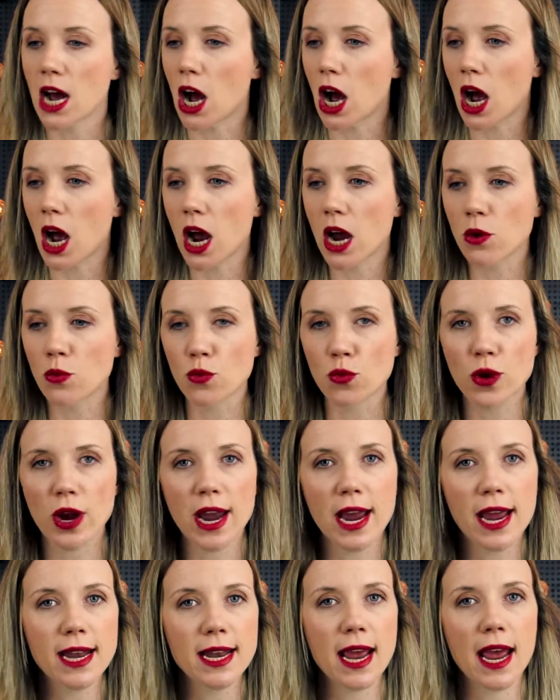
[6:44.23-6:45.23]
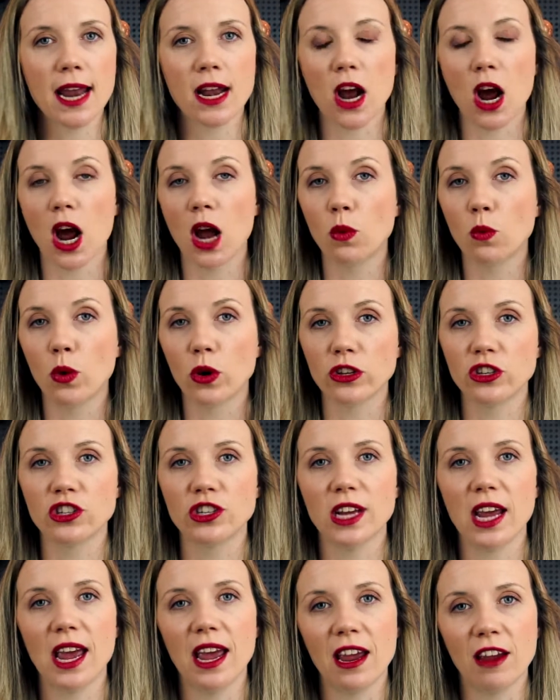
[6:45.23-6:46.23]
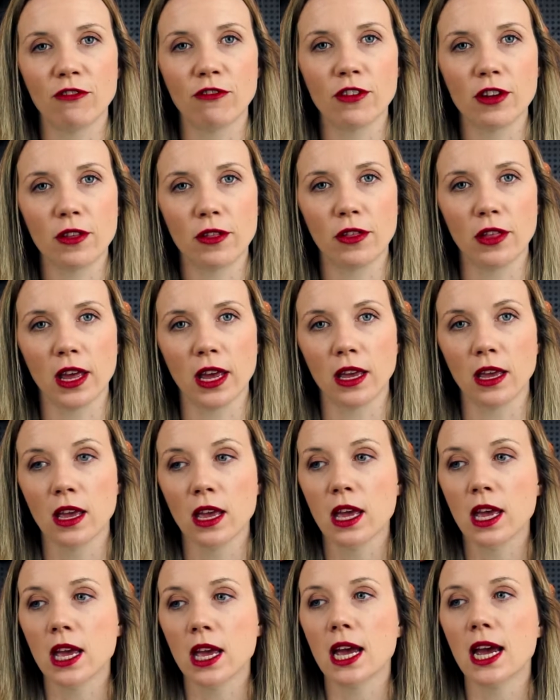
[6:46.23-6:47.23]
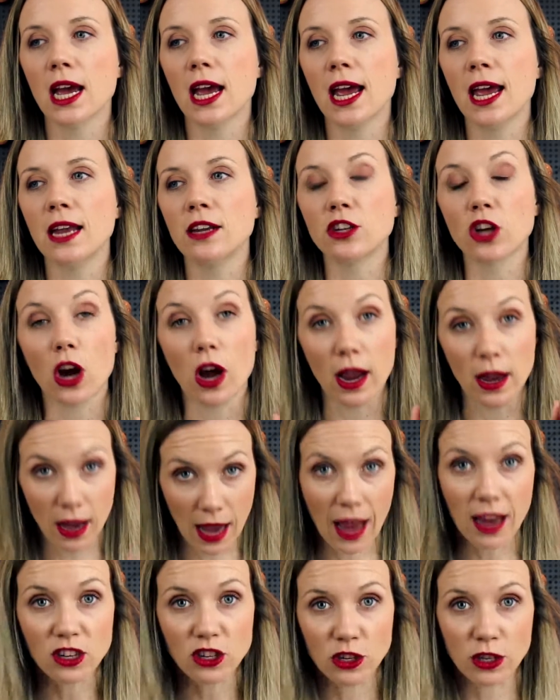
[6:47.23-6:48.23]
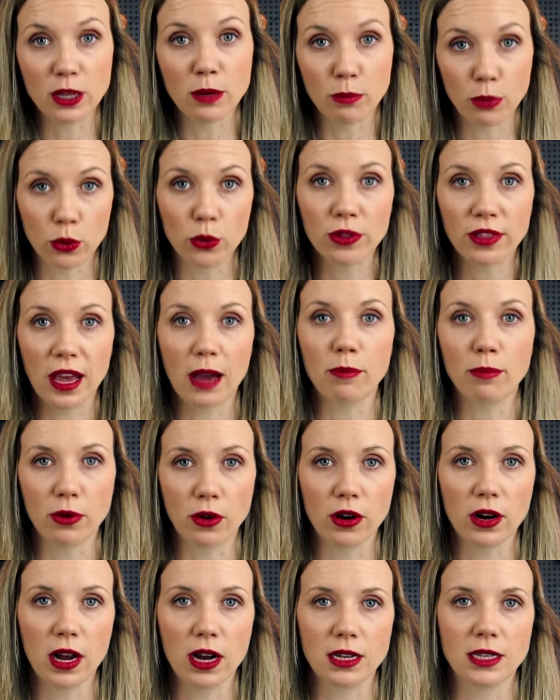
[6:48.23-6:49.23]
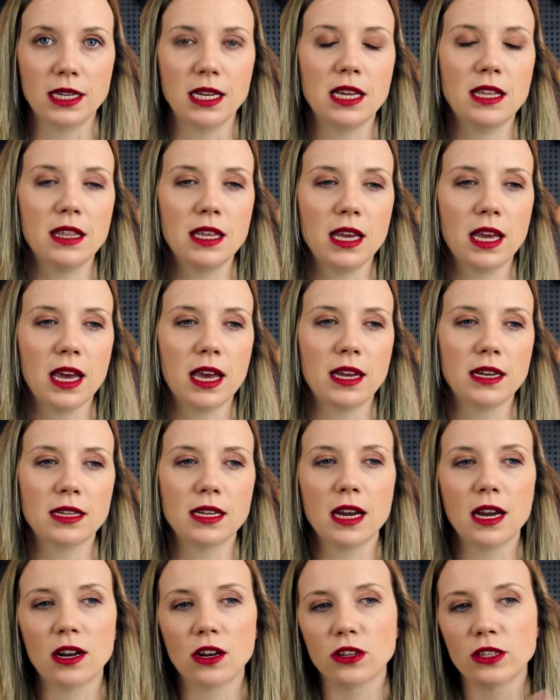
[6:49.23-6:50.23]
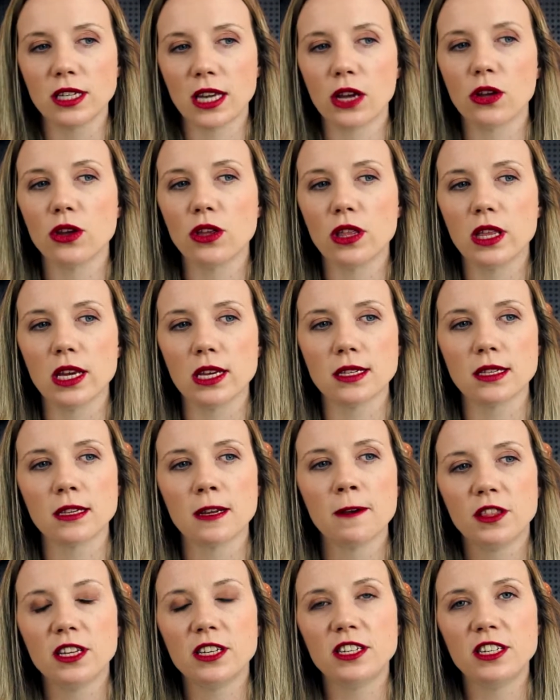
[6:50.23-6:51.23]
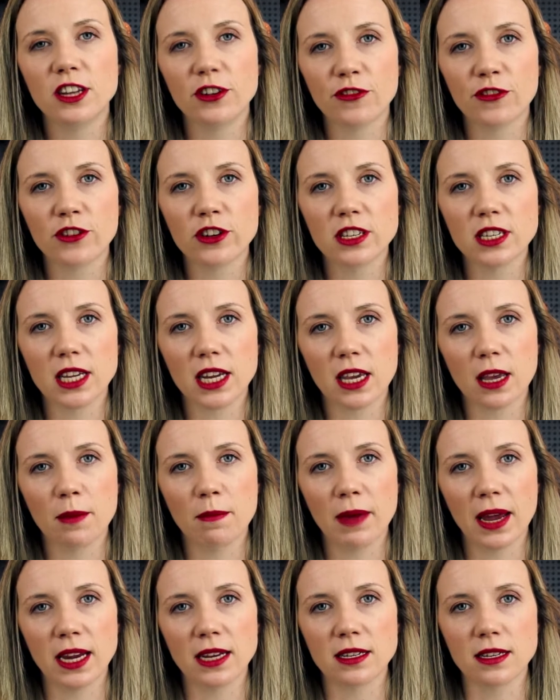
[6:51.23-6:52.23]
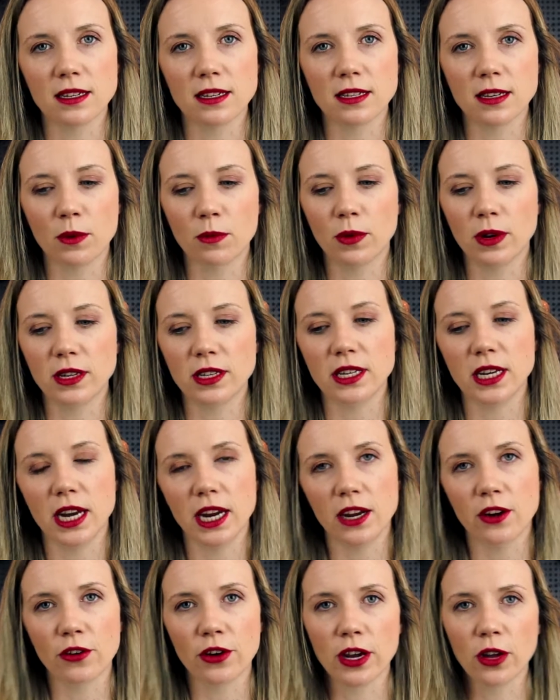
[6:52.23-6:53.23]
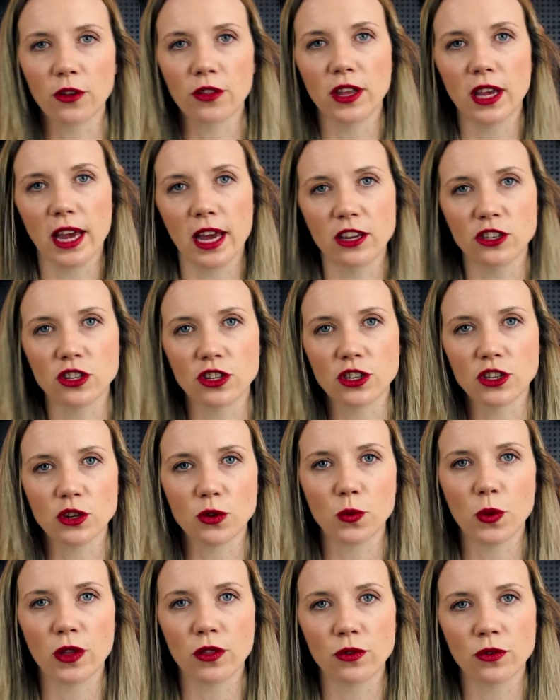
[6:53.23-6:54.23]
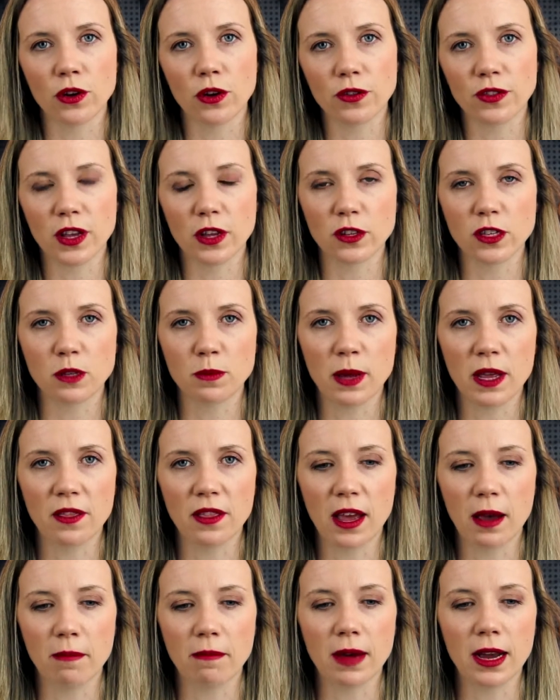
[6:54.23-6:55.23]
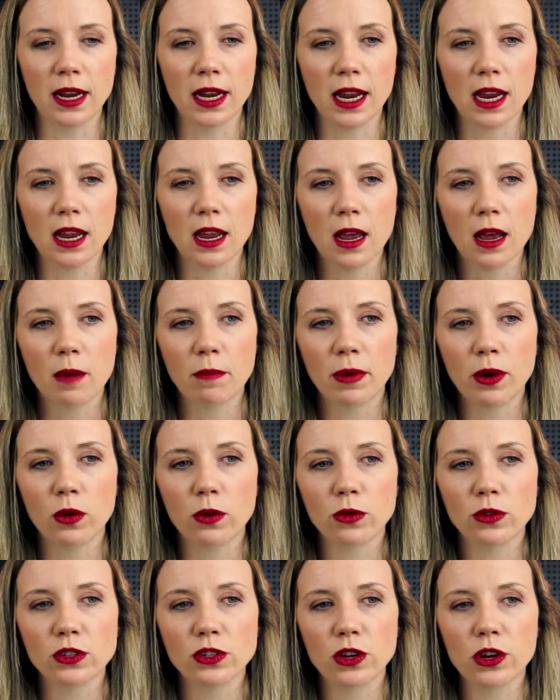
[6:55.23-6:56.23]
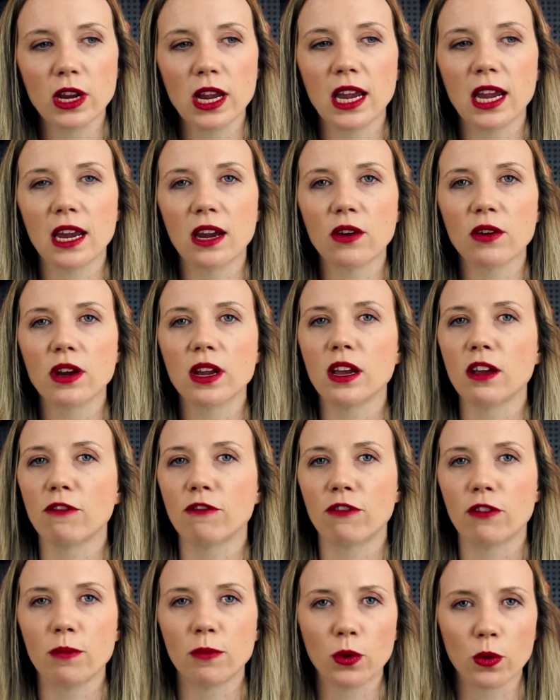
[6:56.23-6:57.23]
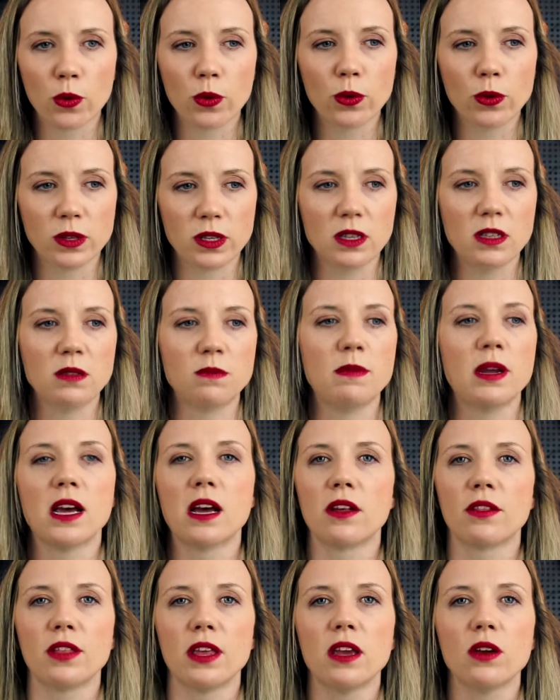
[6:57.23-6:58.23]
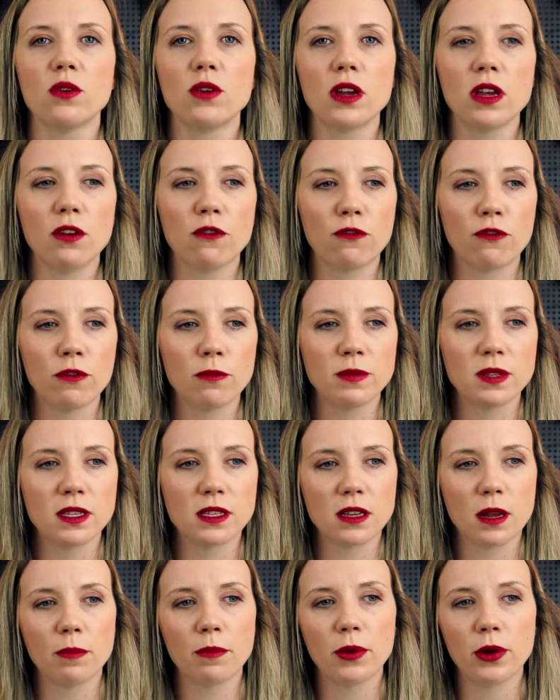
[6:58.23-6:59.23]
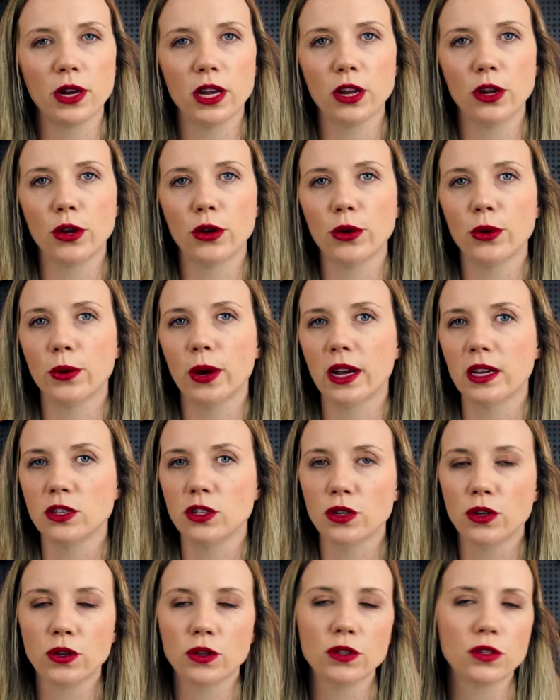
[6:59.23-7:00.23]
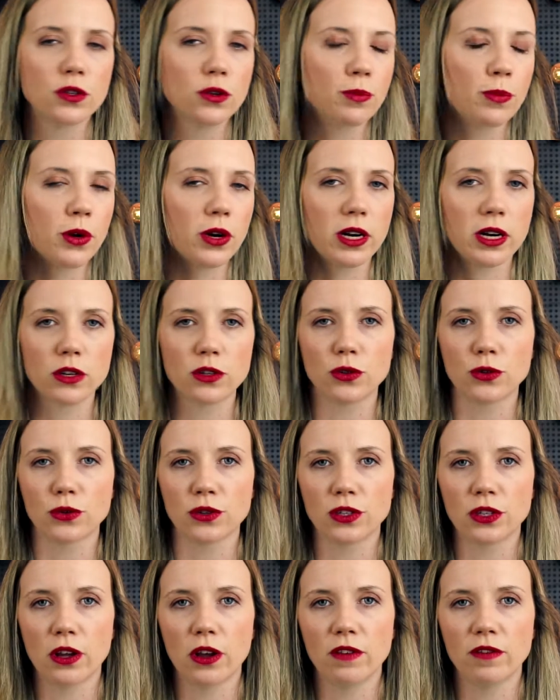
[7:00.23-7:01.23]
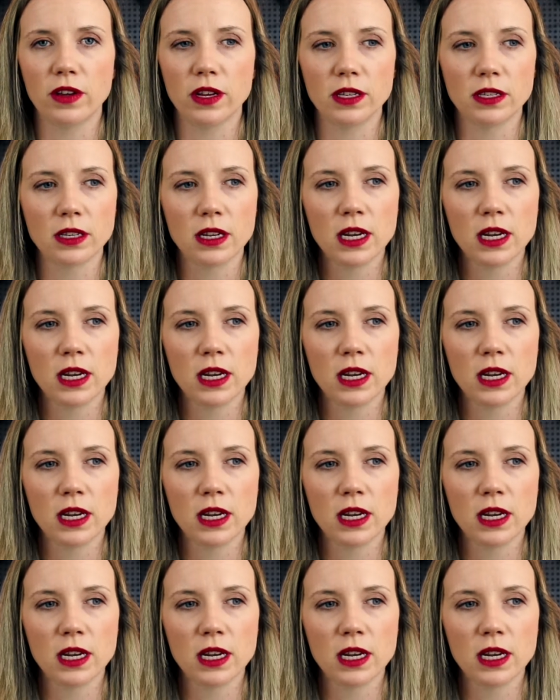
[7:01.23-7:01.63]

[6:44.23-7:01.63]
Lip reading: I read and I watched everything, and I actually bought that product in the end. And I'll tell you this, the difference it can make to someone teetering on the edge as to whether or not they'll spend that money, but also hearing it from the horse's mouth, hearing it from somebody who has used your product or service,